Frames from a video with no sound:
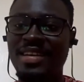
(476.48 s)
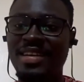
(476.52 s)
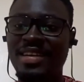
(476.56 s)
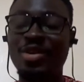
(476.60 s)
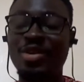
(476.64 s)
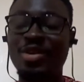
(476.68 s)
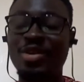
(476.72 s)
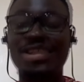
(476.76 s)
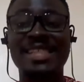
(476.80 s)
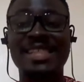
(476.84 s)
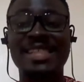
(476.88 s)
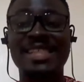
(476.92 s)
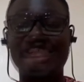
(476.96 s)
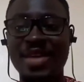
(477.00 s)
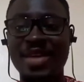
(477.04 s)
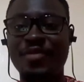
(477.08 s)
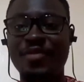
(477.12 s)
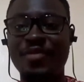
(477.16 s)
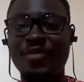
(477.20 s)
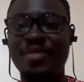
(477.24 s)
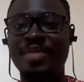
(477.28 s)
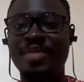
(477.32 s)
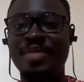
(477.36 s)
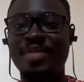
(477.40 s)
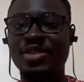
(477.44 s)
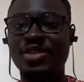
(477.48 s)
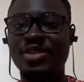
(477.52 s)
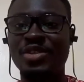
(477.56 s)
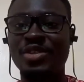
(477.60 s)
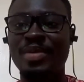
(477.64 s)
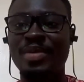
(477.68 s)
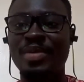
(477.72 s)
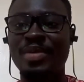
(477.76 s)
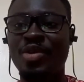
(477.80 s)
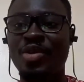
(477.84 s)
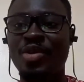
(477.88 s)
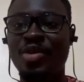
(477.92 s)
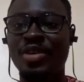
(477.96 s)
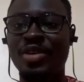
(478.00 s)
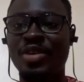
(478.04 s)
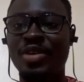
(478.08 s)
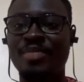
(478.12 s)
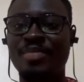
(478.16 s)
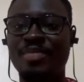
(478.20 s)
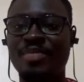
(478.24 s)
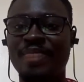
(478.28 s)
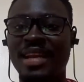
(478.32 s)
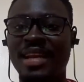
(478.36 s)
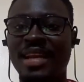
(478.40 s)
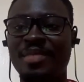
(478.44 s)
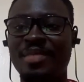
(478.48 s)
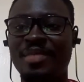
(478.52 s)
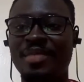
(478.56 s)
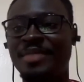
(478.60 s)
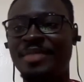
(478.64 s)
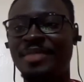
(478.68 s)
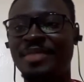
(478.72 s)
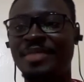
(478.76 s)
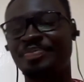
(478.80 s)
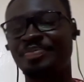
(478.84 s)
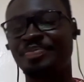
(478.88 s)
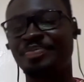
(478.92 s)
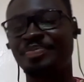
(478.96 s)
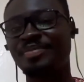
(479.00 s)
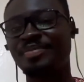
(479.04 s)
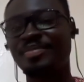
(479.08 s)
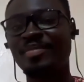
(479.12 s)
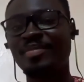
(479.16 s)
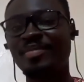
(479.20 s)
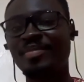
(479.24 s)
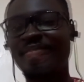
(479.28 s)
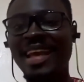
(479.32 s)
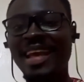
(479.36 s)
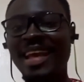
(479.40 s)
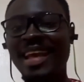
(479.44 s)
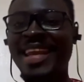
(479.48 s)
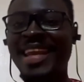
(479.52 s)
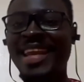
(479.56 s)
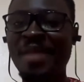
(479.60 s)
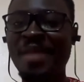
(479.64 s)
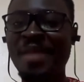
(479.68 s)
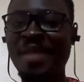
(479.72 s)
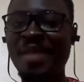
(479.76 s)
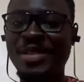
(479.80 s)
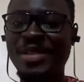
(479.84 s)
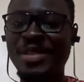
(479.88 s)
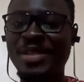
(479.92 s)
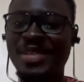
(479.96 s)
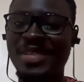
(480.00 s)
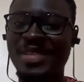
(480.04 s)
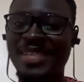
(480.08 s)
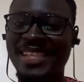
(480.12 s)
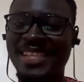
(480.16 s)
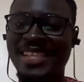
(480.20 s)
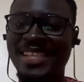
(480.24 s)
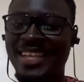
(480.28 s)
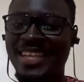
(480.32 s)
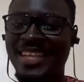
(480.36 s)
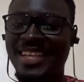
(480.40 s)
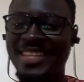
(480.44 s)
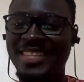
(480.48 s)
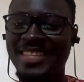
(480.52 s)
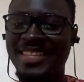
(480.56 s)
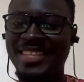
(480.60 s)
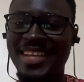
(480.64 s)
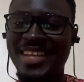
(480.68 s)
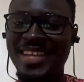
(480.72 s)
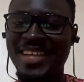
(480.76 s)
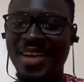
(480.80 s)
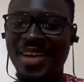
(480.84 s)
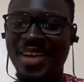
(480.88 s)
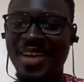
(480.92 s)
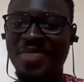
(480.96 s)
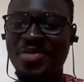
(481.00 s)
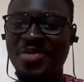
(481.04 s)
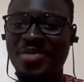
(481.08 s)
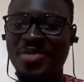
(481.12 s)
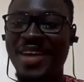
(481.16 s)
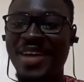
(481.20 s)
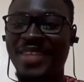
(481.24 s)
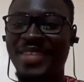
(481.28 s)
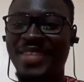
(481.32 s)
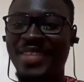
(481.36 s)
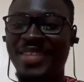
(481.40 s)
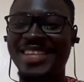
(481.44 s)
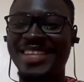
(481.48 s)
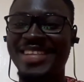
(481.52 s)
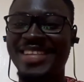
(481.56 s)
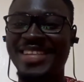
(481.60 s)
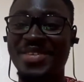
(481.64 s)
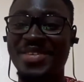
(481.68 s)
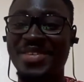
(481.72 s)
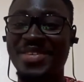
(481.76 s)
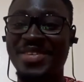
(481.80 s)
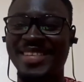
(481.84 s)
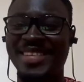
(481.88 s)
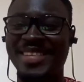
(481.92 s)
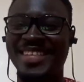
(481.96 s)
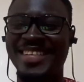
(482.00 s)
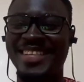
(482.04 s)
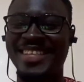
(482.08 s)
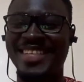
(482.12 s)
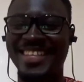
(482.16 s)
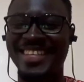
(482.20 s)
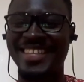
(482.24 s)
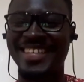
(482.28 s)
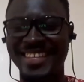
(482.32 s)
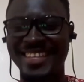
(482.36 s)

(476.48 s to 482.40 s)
not necessarily from the Supreme Court, but I mean, the MPs will decide. I don't know whether I've answered your question.